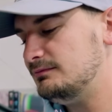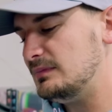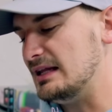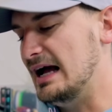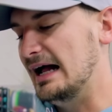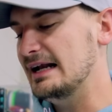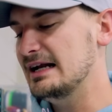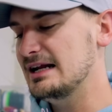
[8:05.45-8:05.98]

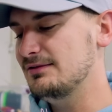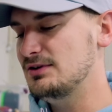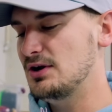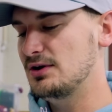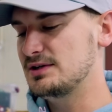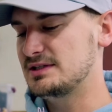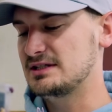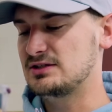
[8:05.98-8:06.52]
I didn't even
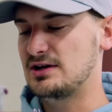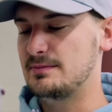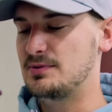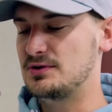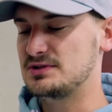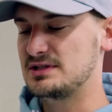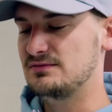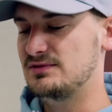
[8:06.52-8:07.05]
notice it till I
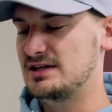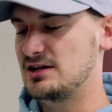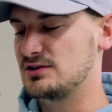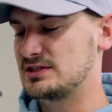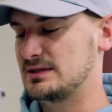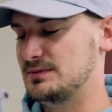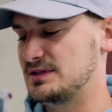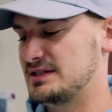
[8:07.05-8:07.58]
posted the video and
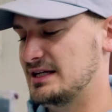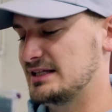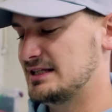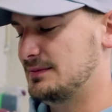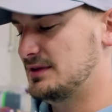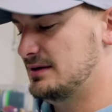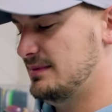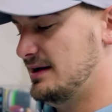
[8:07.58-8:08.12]
someone said
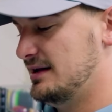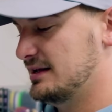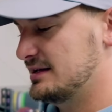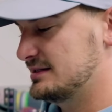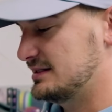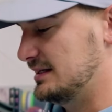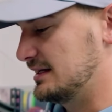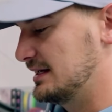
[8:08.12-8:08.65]
something about it,
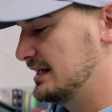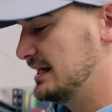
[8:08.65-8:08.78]
because like